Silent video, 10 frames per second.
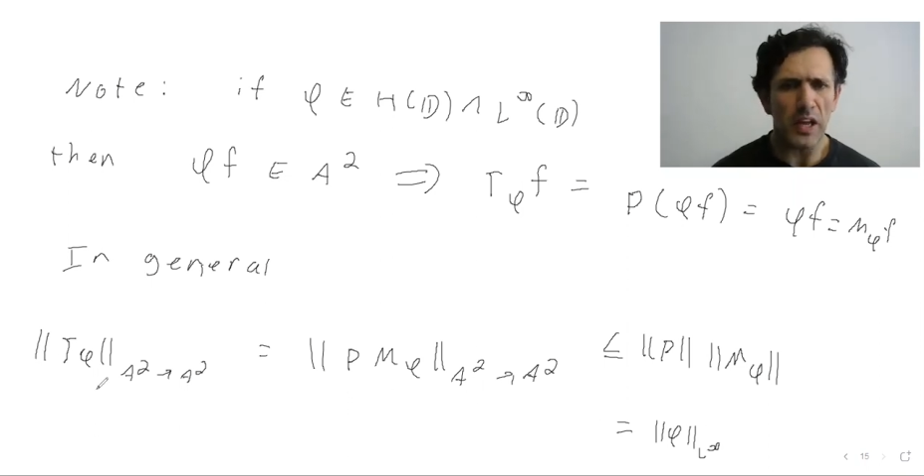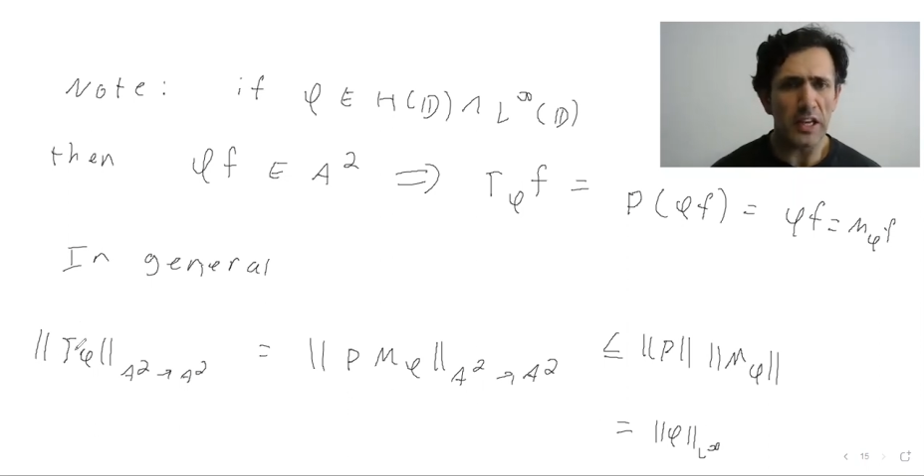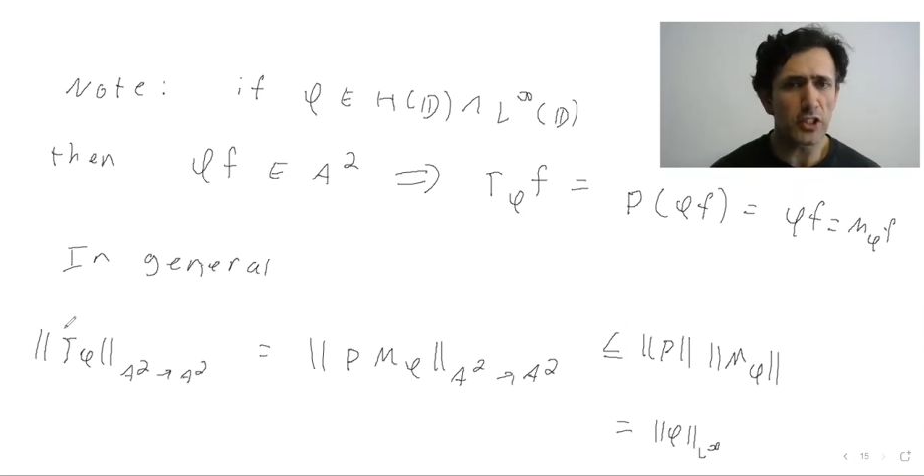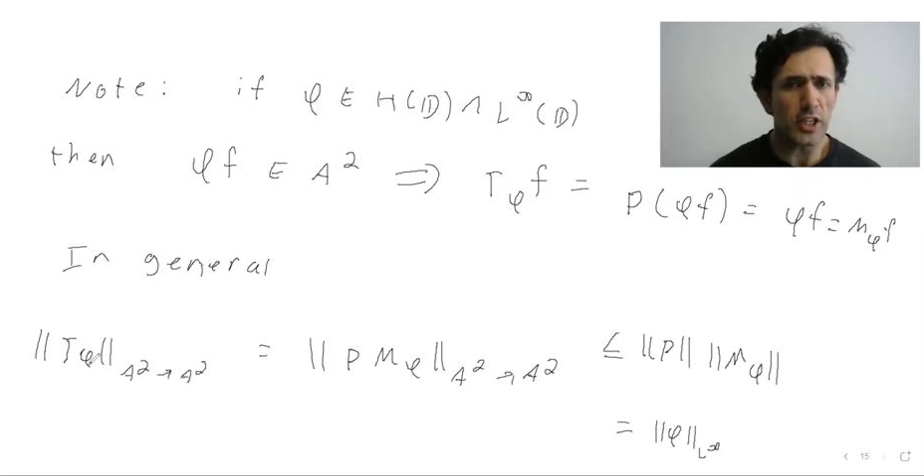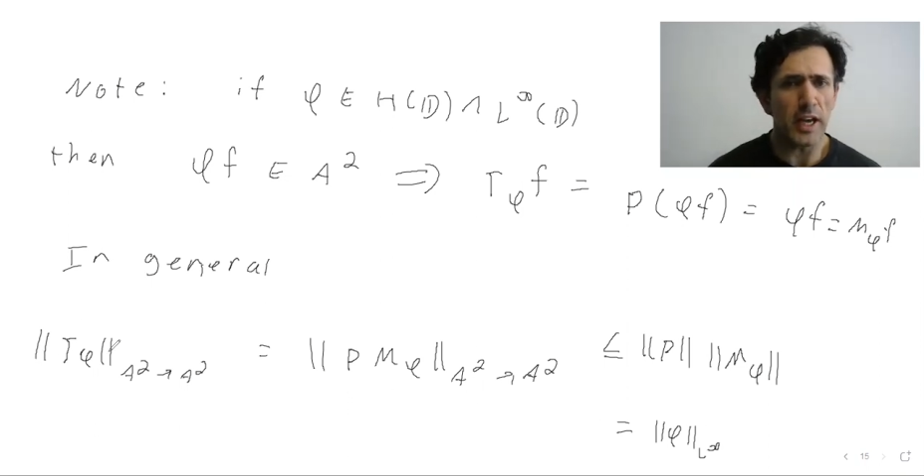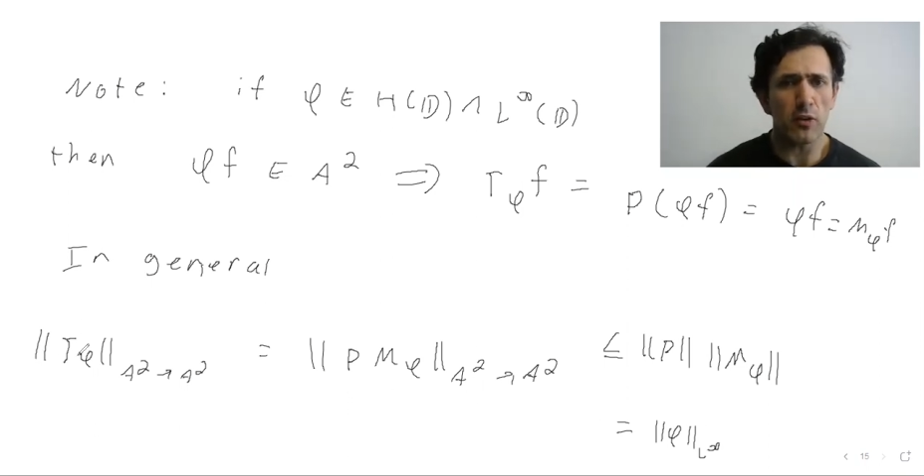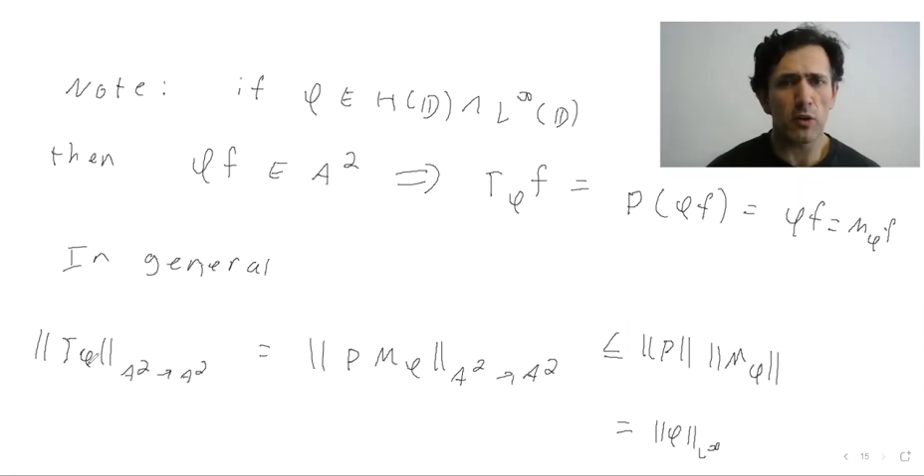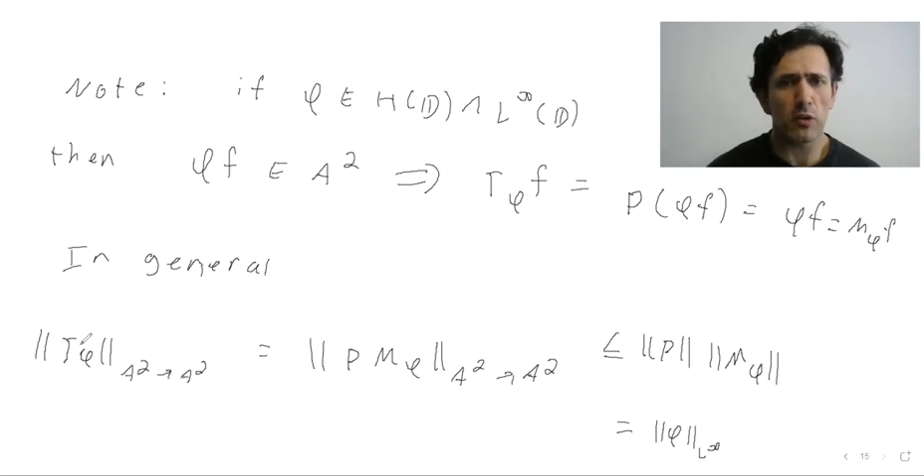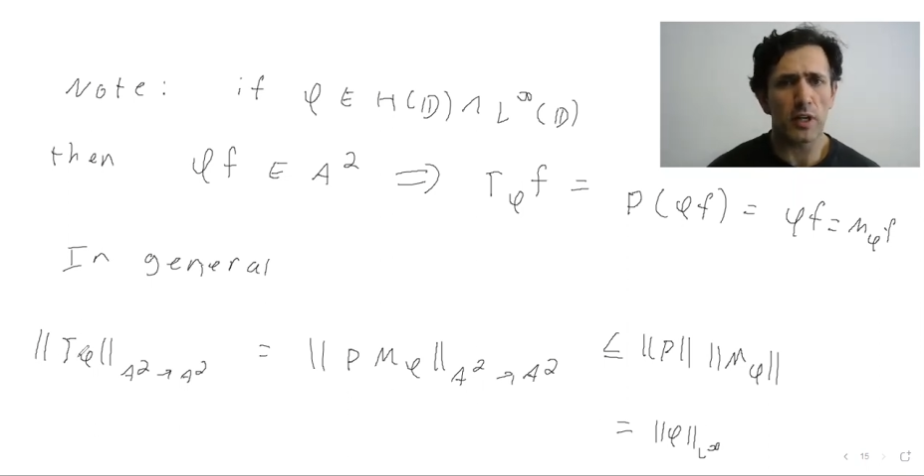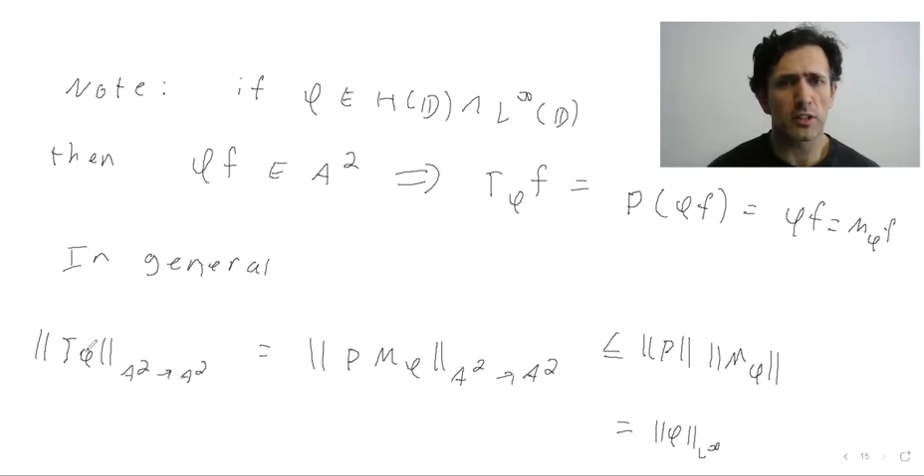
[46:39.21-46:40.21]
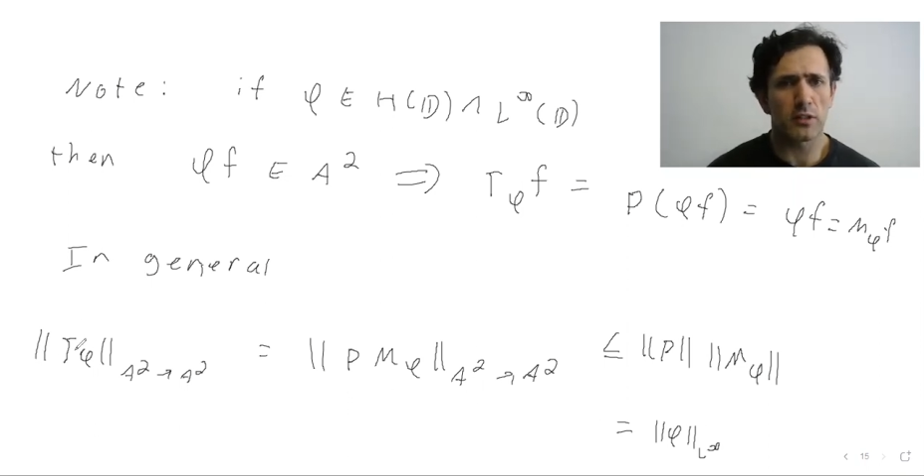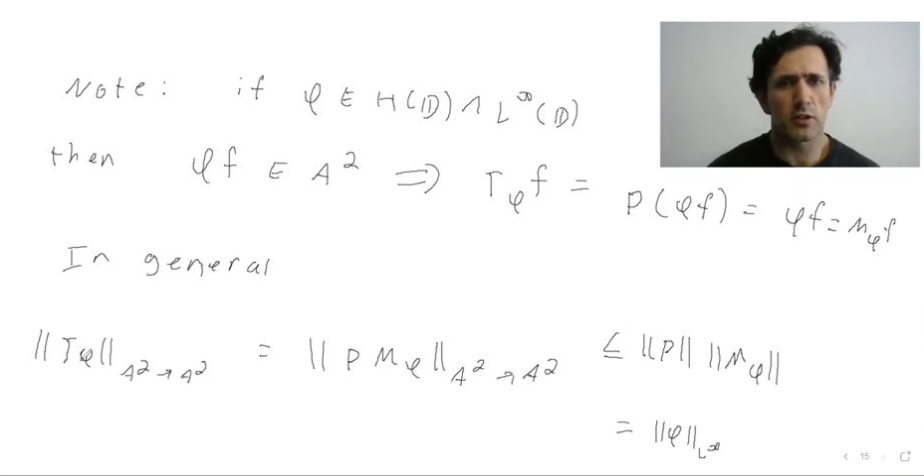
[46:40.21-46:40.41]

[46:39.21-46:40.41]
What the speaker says: In general, it's